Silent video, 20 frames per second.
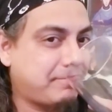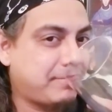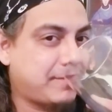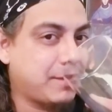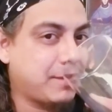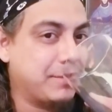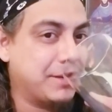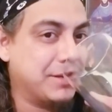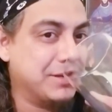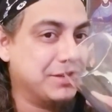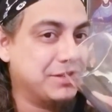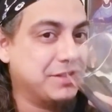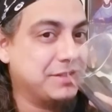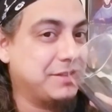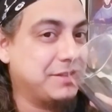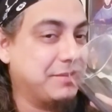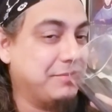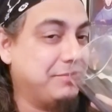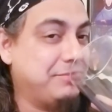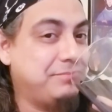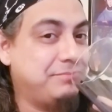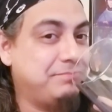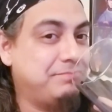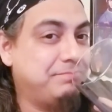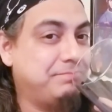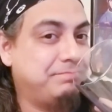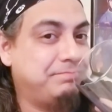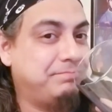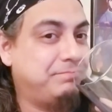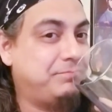And because it's a
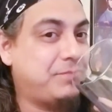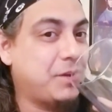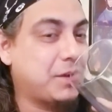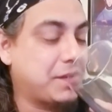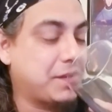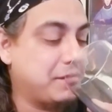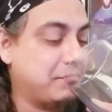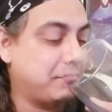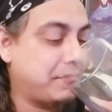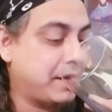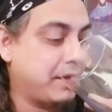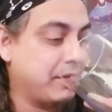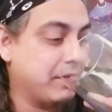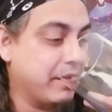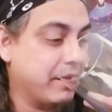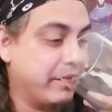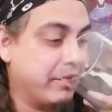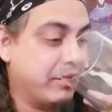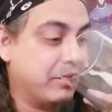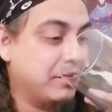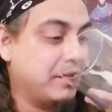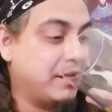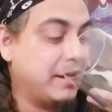fucking pale ale.